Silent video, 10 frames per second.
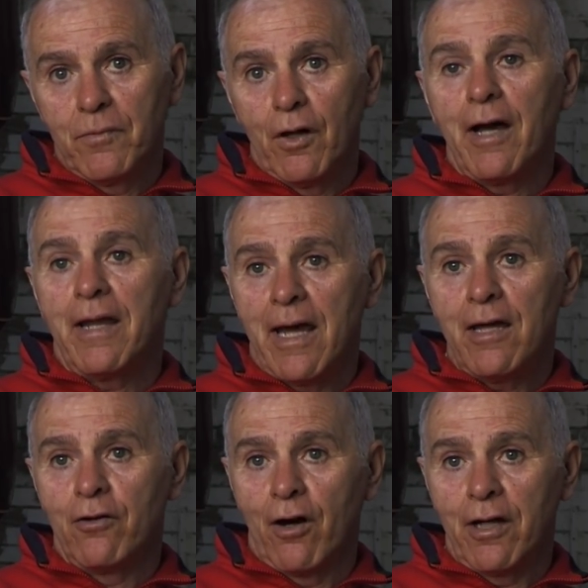
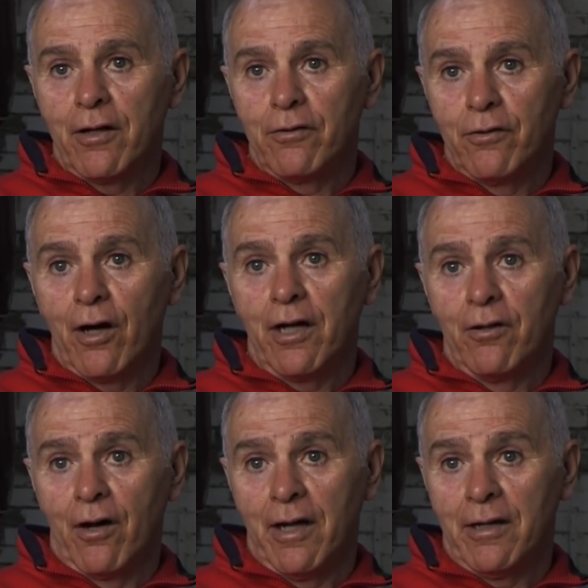9.8,
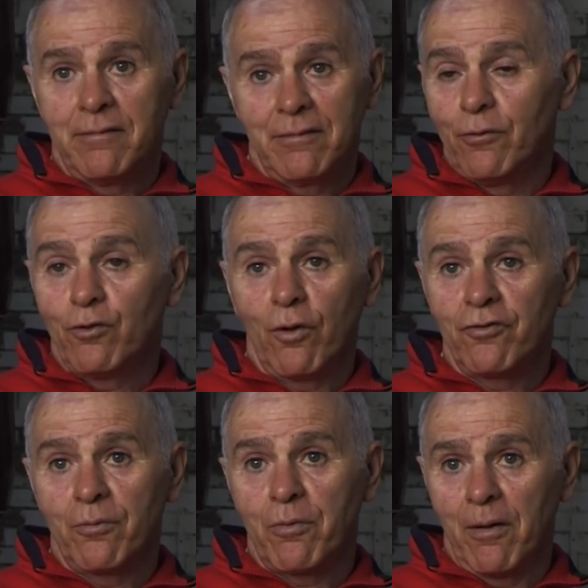9.9, which
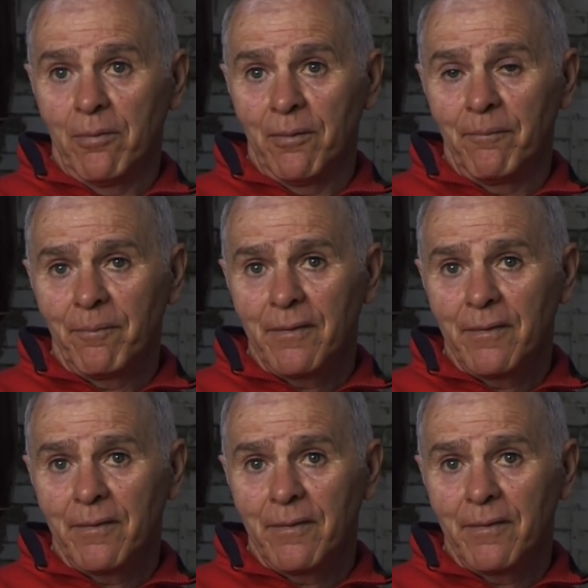wasn't a problem.